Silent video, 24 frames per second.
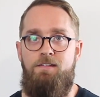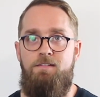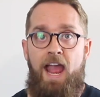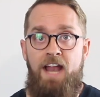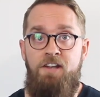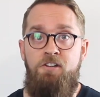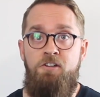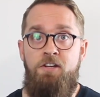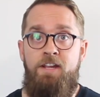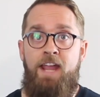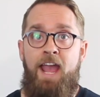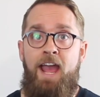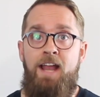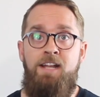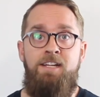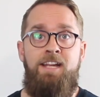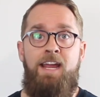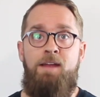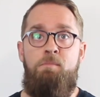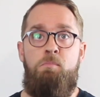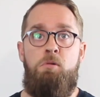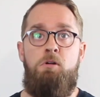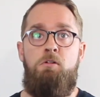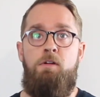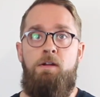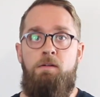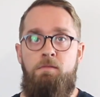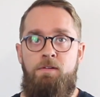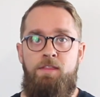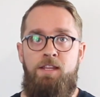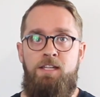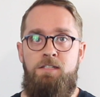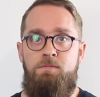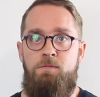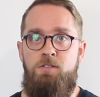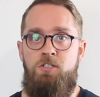And you can get brewing
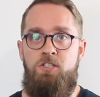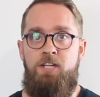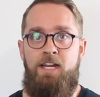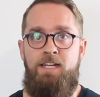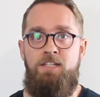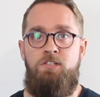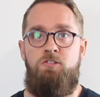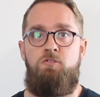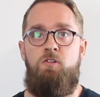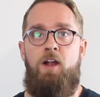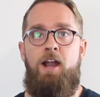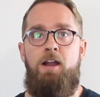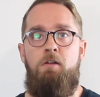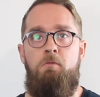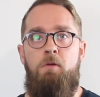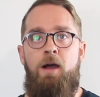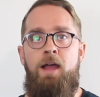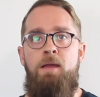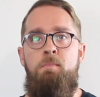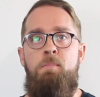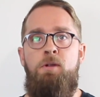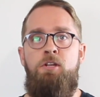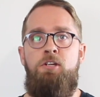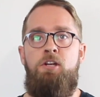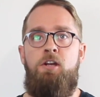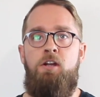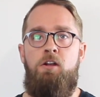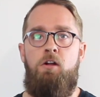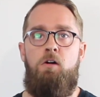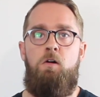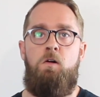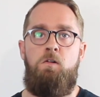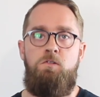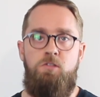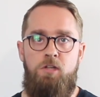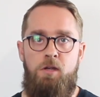with this machine straight away, but you can
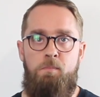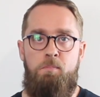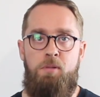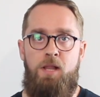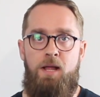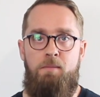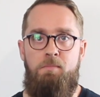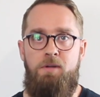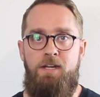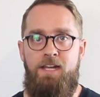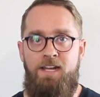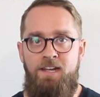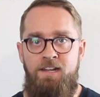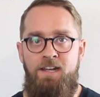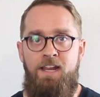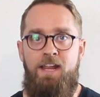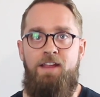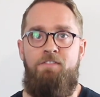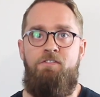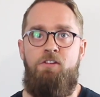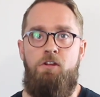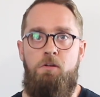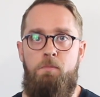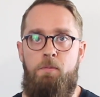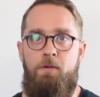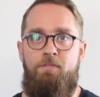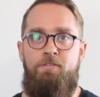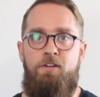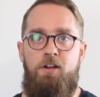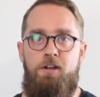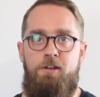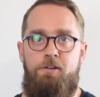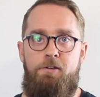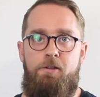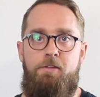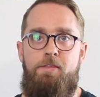also plumb it in if you'd
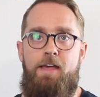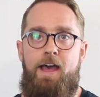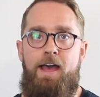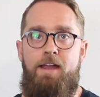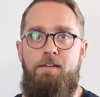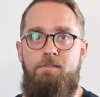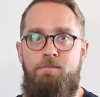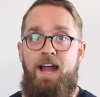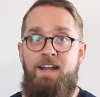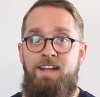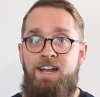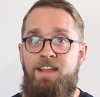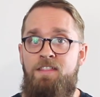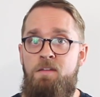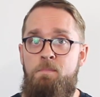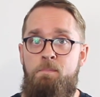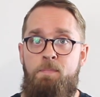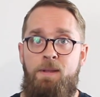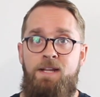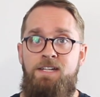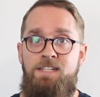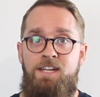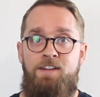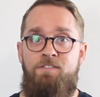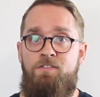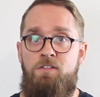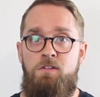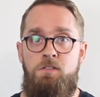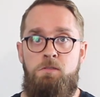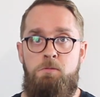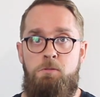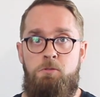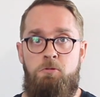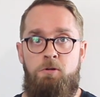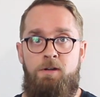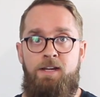prefer to do that. Another big
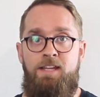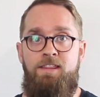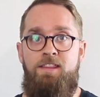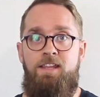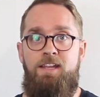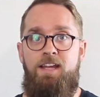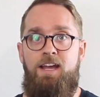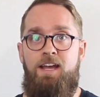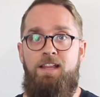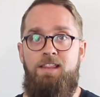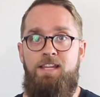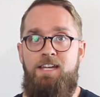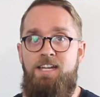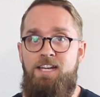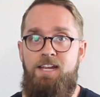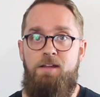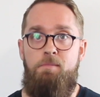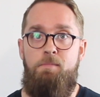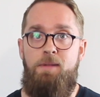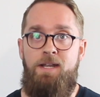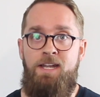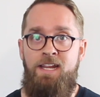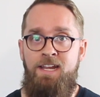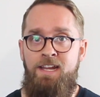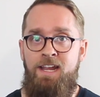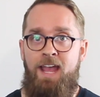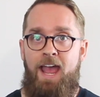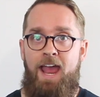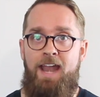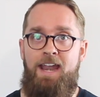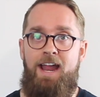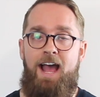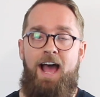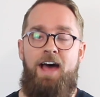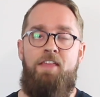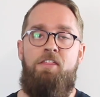difference between the Linea Mini
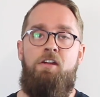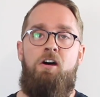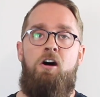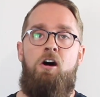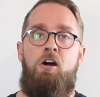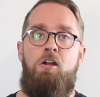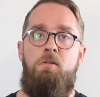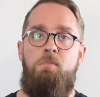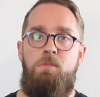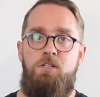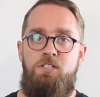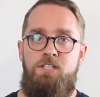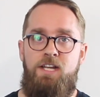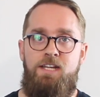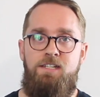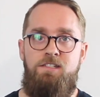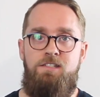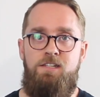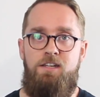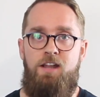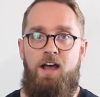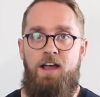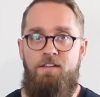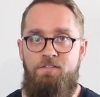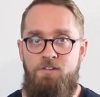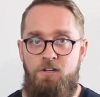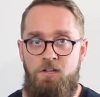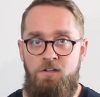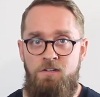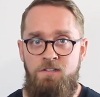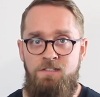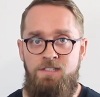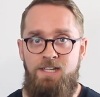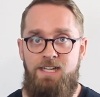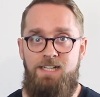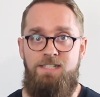and other home machines that I've
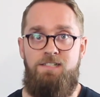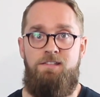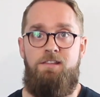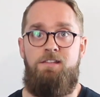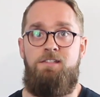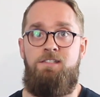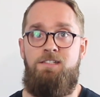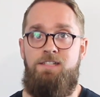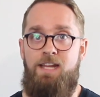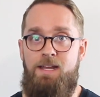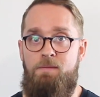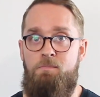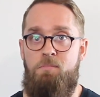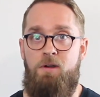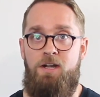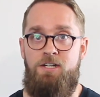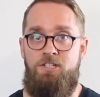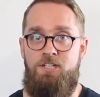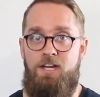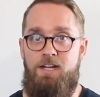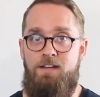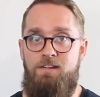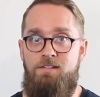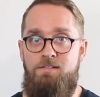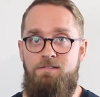used is the steam pressure.